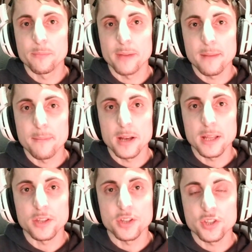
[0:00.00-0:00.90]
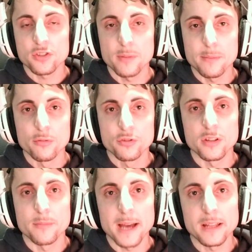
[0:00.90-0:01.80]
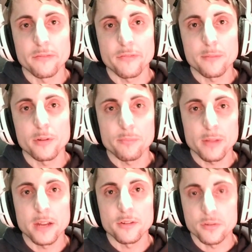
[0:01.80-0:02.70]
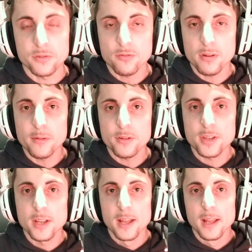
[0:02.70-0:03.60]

pay money just to be boosted by their favorite players or streamers,